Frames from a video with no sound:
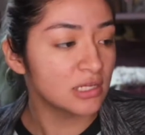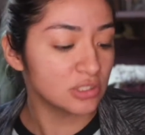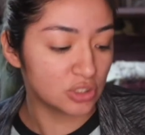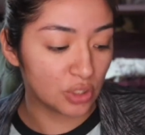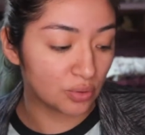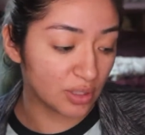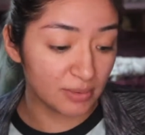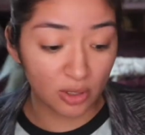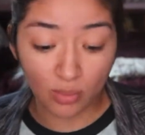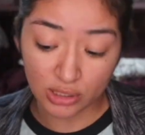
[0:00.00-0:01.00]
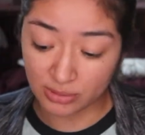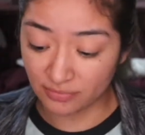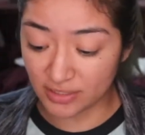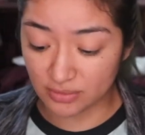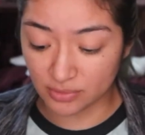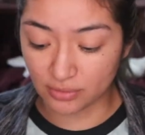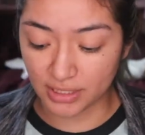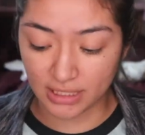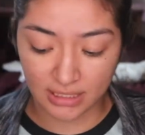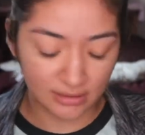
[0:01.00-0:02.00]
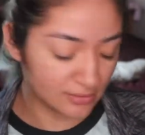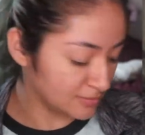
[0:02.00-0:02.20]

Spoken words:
So let me go wash my face real quick.